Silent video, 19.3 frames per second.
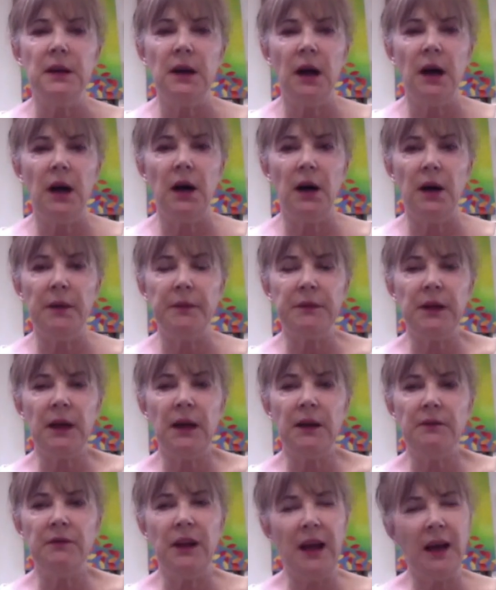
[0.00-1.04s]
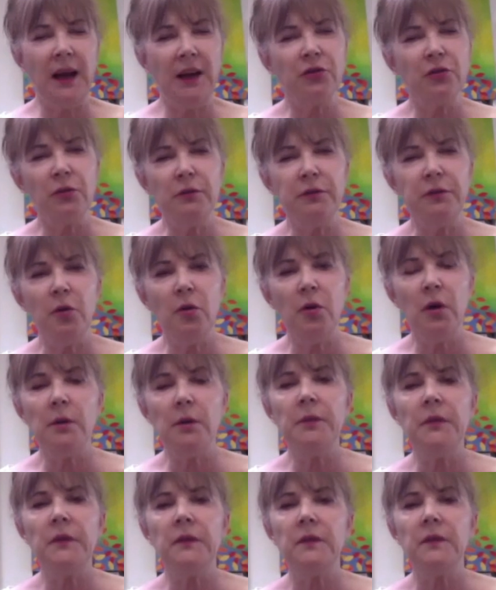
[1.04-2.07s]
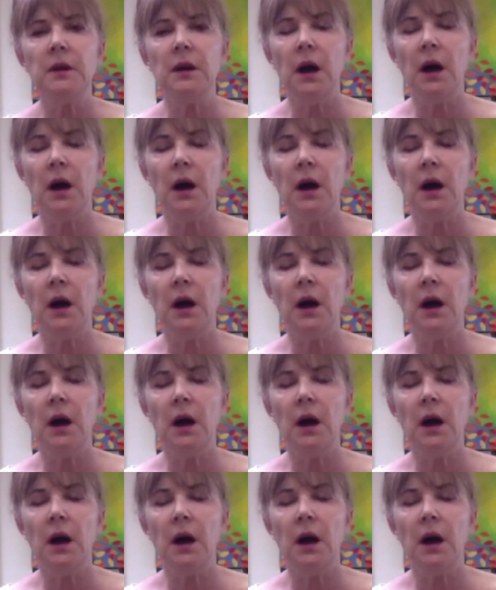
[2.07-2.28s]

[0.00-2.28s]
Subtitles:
kind of natural forms.